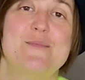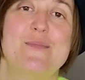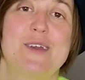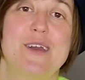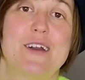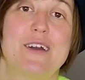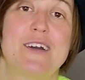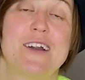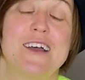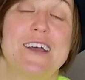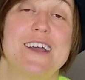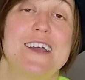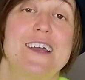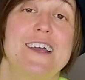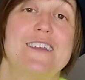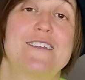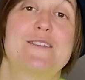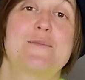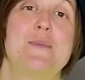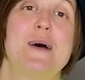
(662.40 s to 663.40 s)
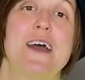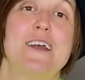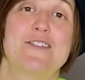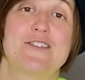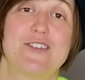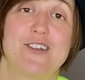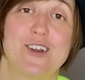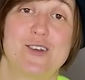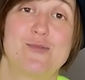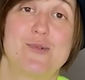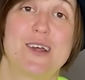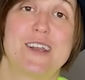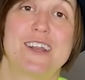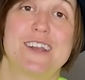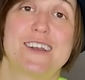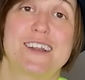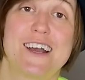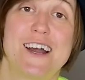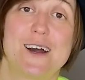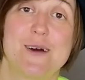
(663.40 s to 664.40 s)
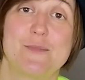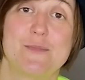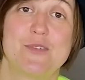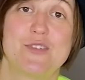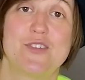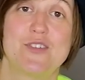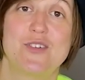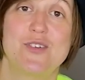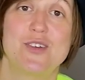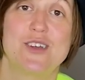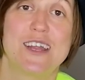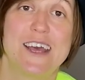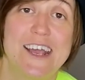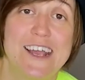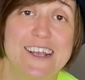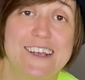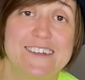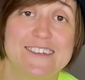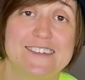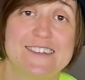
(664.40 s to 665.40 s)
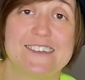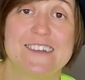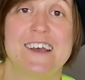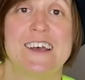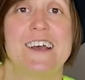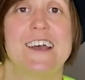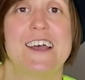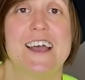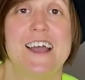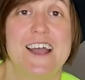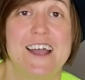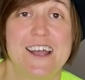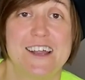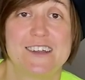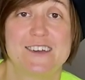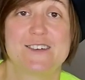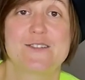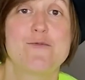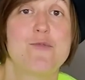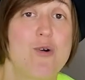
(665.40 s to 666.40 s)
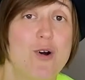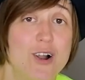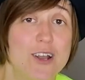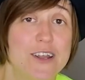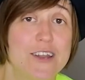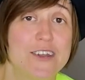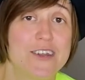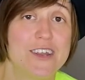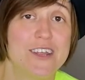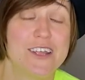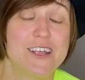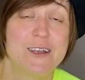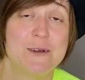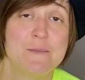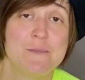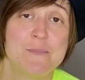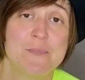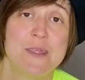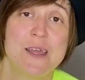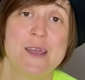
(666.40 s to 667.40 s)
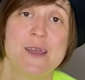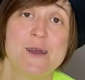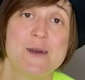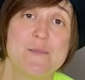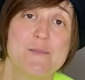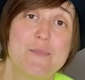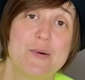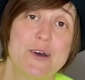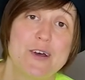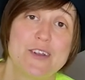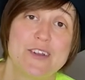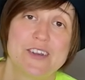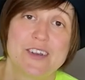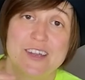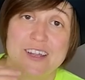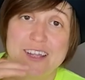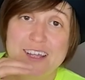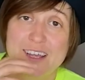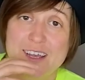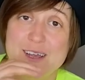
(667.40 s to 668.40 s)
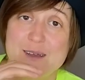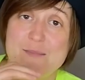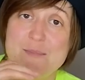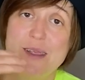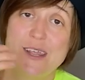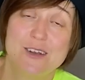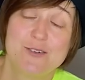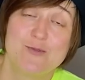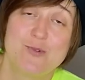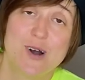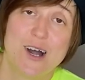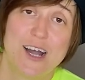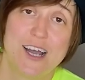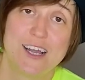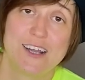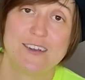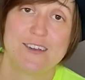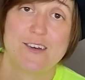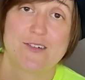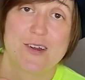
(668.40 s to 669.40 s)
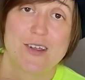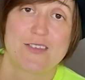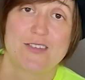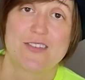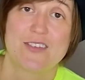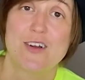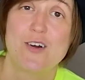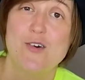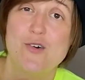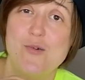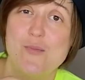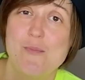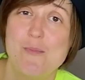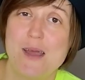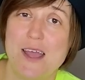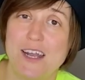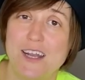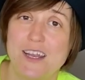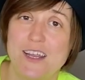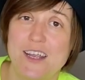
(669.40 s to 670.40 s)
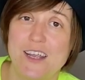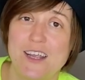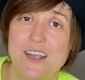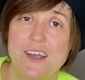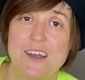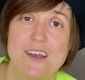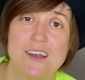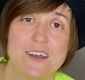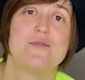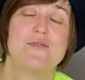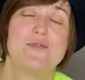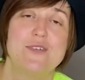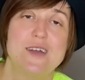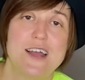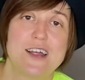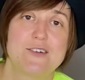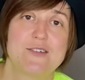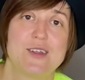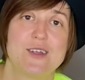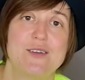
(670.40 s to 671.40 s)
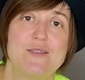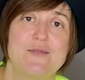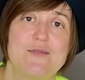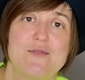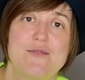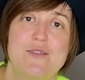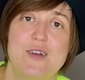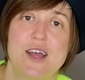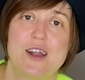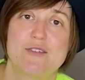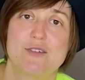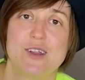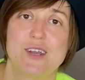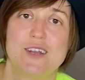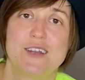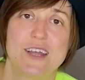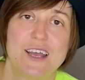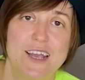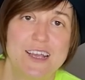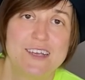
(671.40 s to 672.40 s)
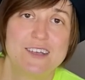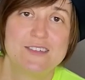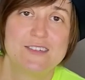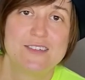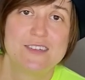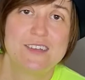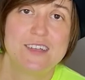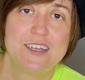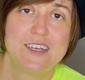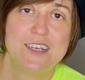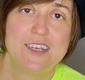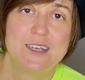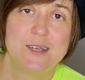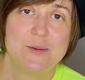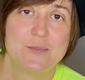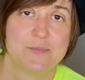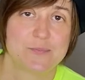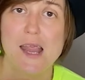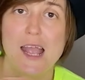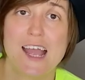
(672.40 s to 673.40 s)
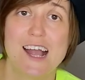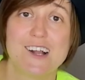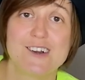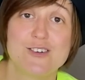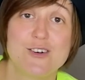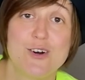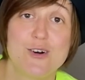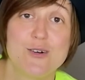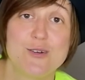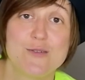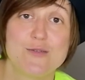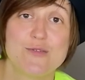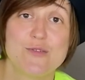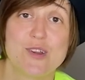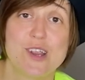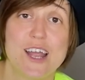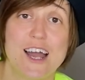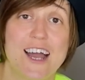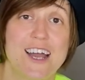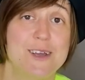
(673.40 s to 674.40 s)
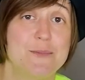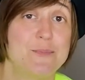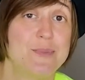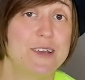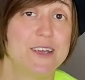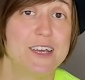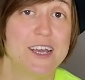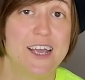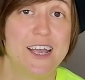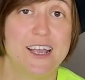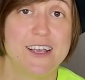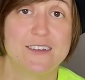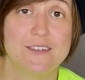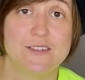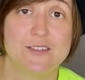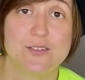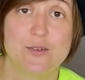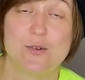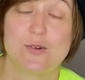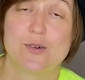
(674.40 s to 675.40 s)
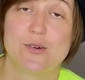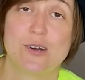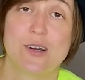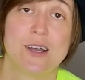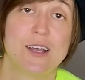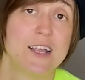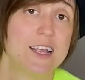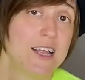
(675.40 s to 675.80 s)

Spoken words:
beer, especially when it comes to taste and quality. But meanwhile, there are so many very, very tasty alcohol-free IPAs, or